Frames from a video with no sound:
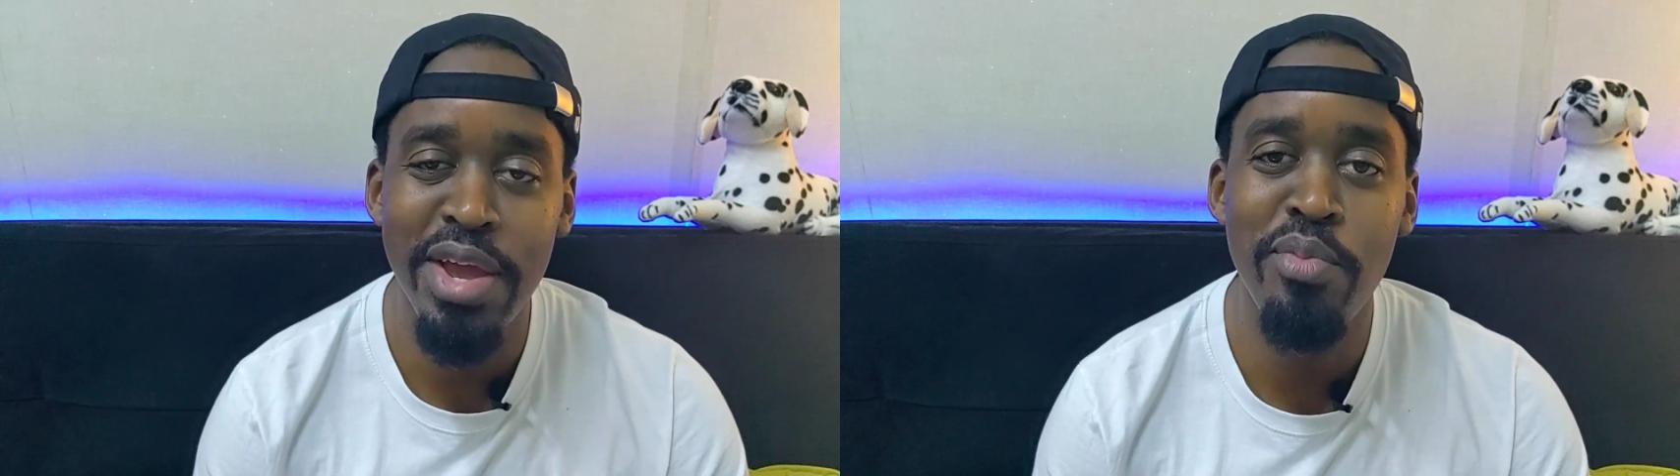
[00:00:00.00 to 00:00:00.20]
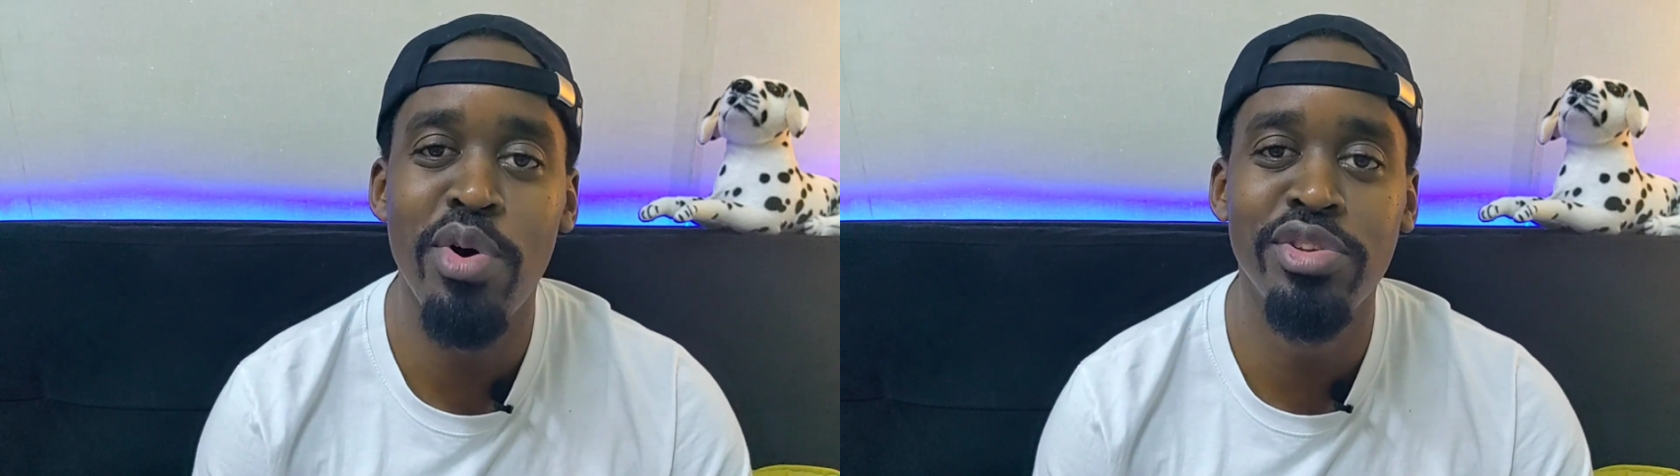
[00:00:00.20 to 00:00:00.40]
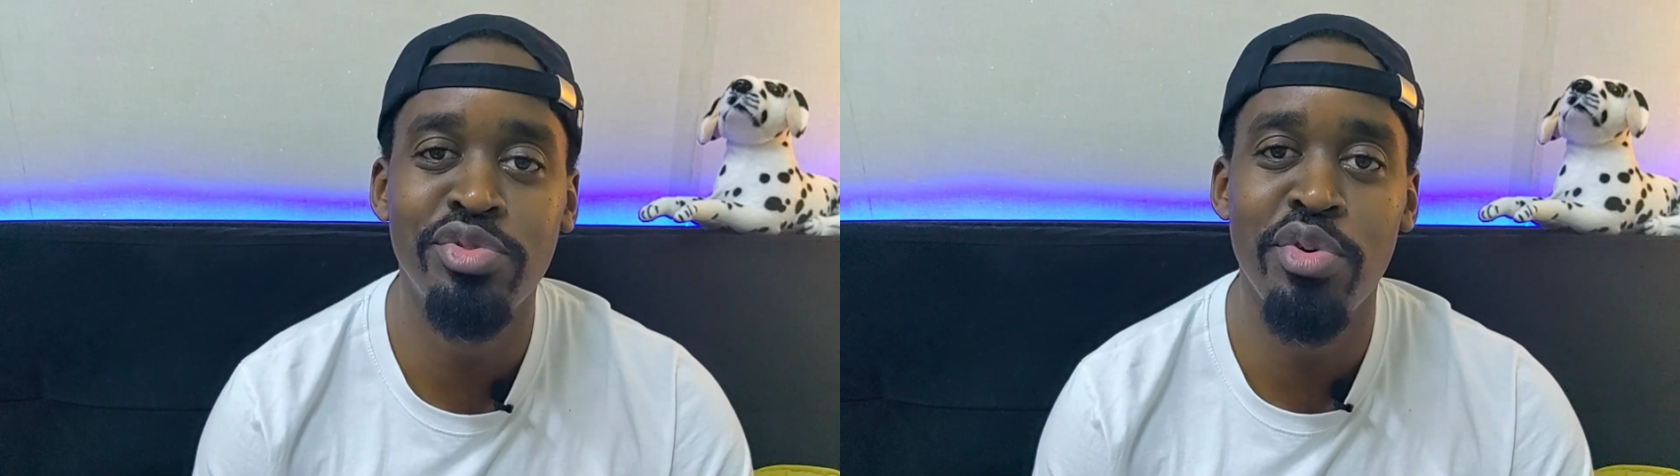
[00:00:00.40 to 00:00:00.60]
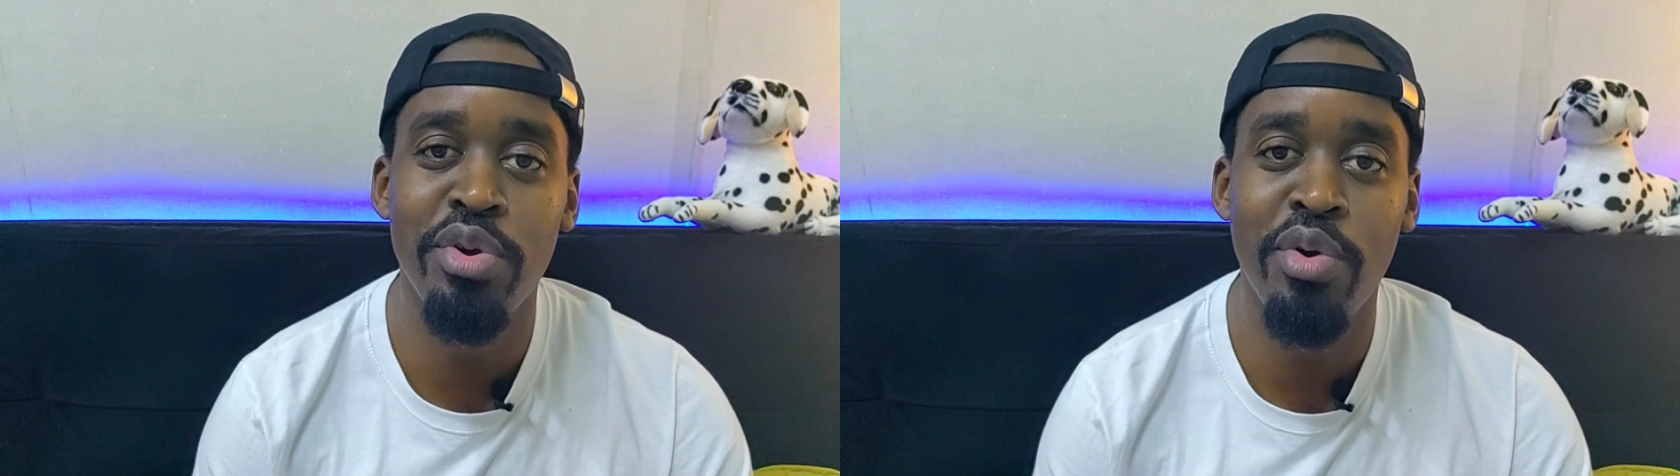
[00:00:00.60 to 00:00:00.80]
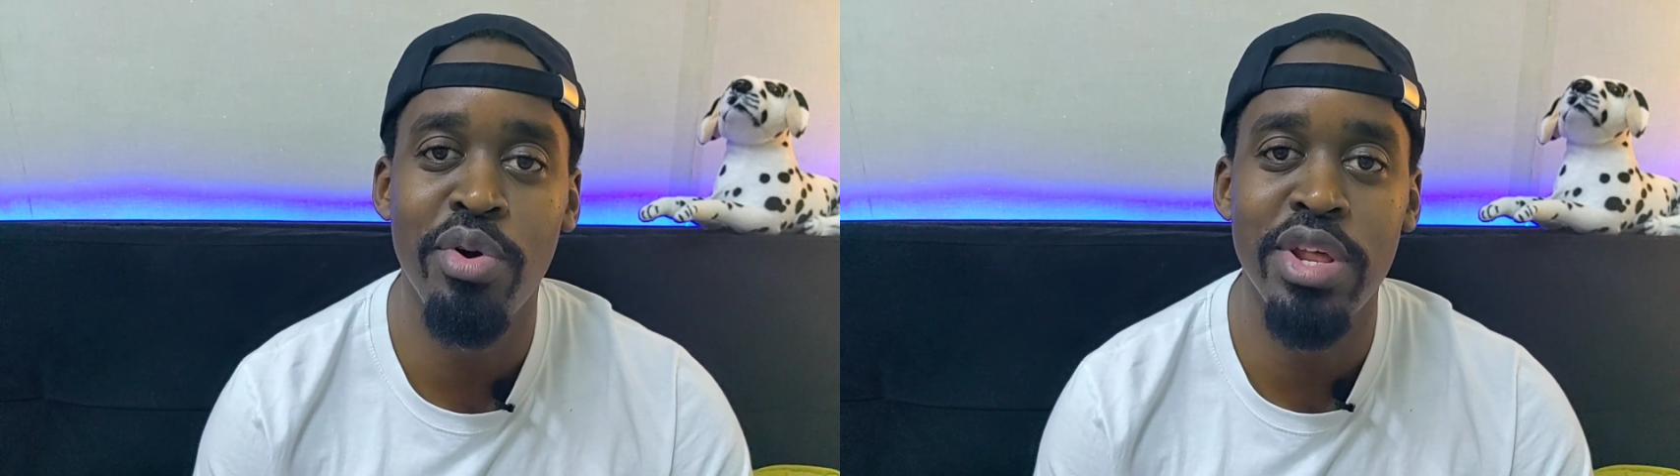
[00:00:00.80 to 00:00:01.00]
M1's raw
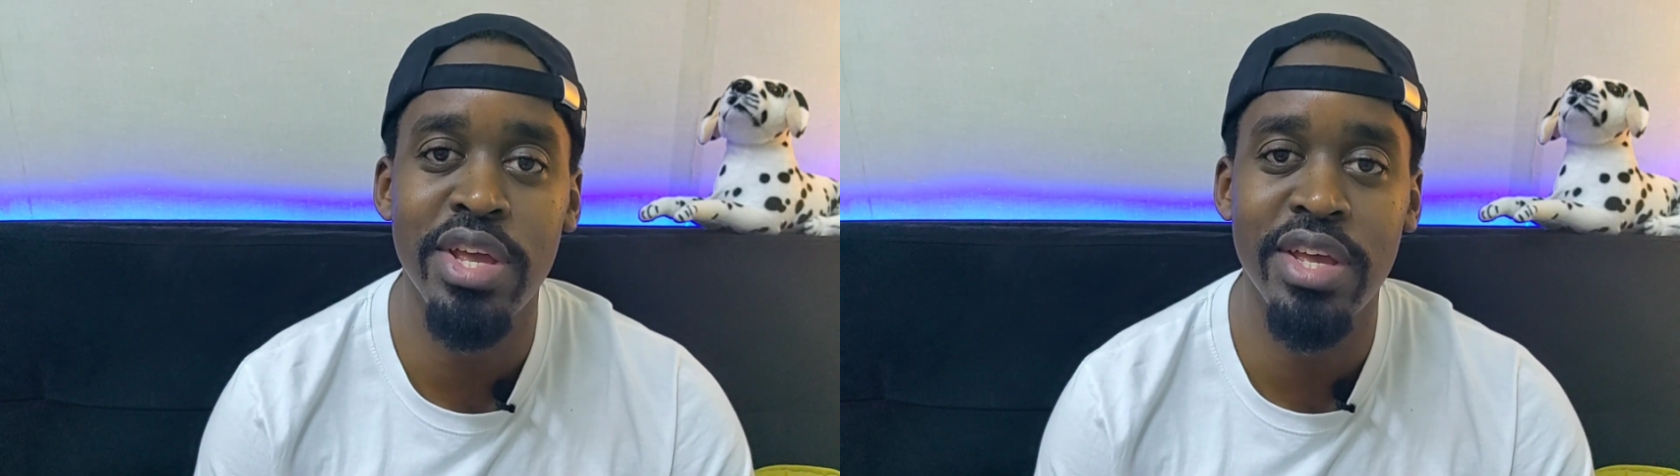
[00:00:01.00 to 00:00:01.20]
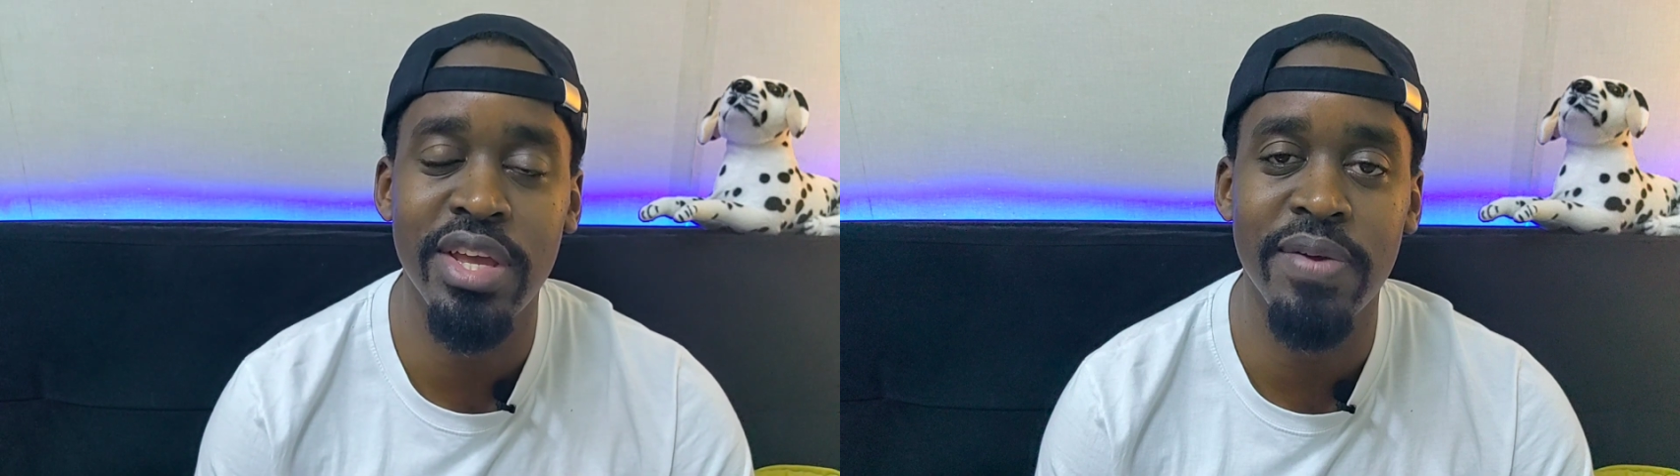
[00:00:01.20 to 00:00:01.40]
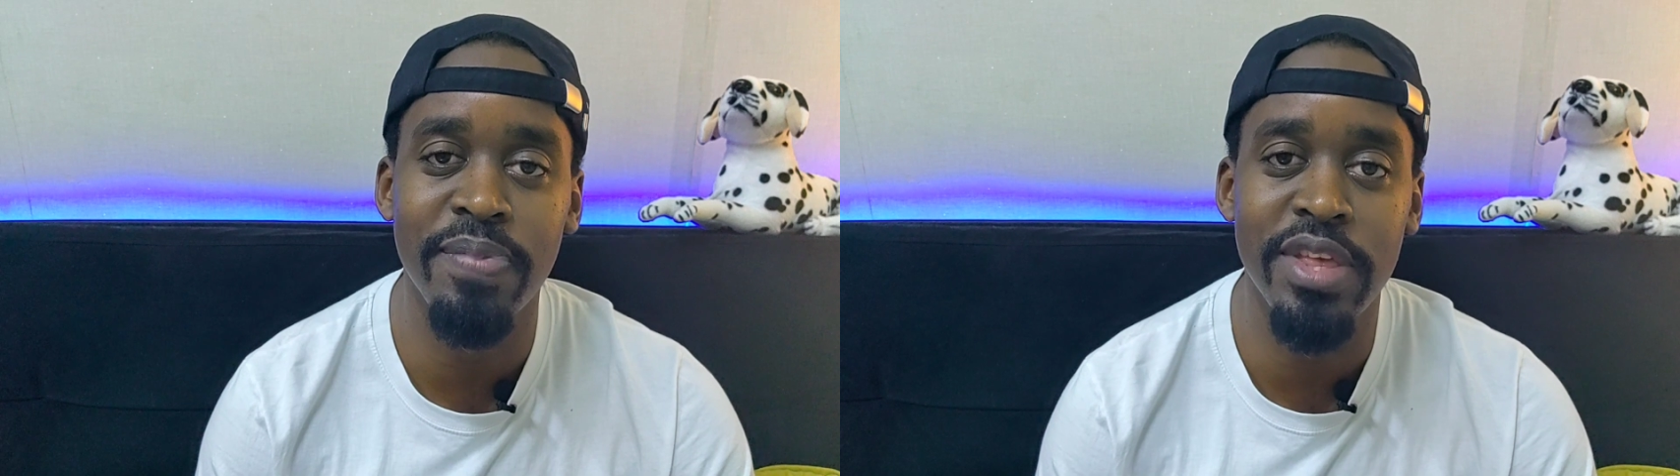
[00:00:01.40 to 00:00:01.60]
recording